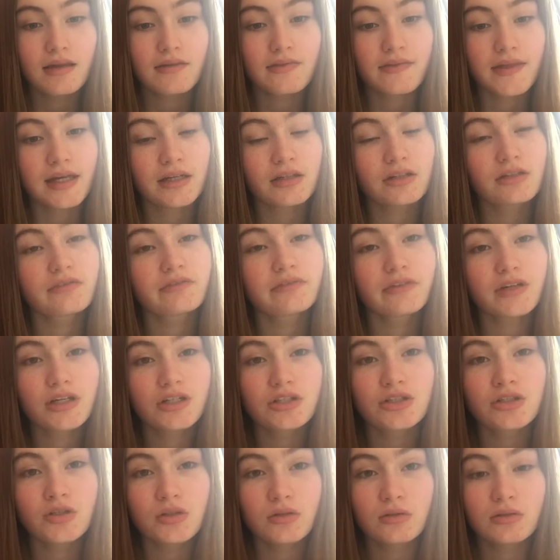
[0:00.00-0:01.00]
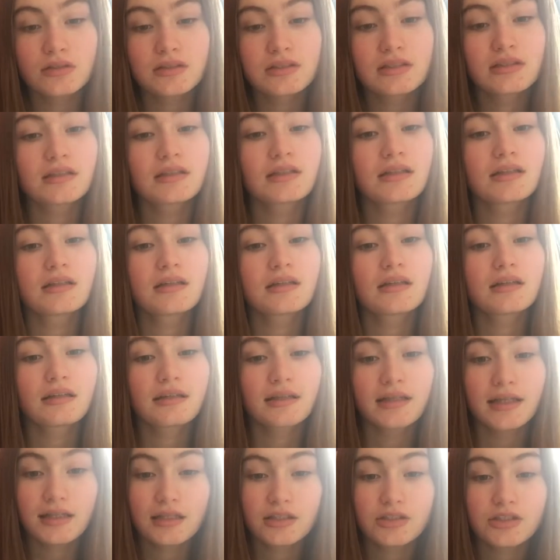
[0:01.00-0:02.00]
Then convert joules to
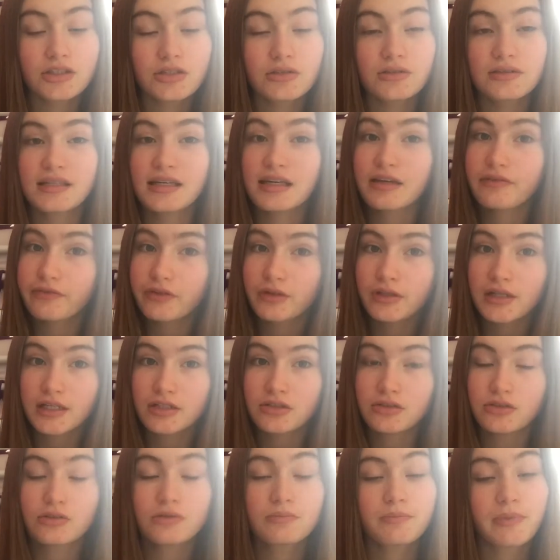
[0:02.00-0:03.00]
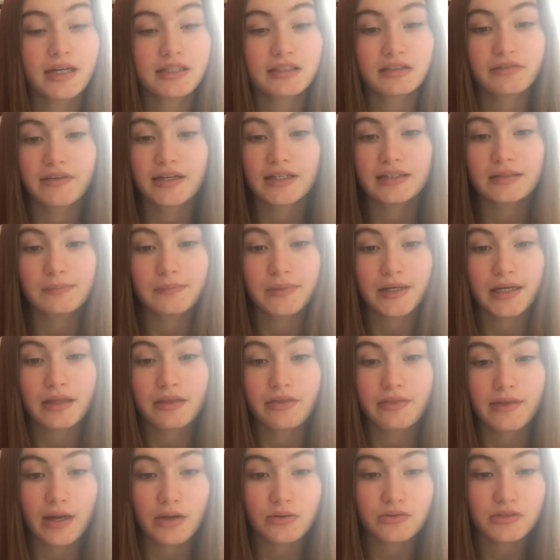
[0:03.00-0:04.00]
kilojoules if you need to by dividing by
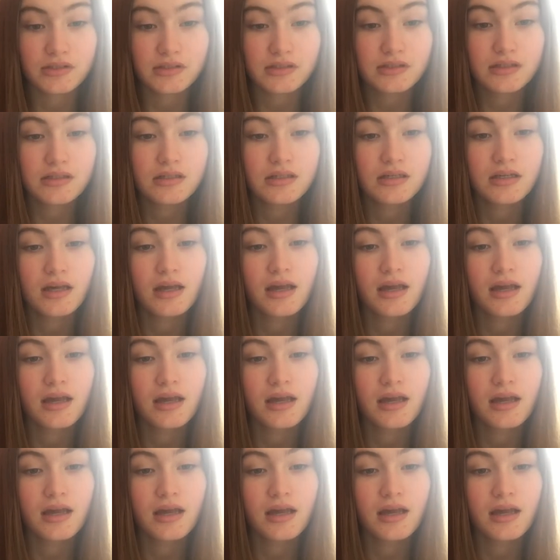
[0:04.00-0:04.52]
1000.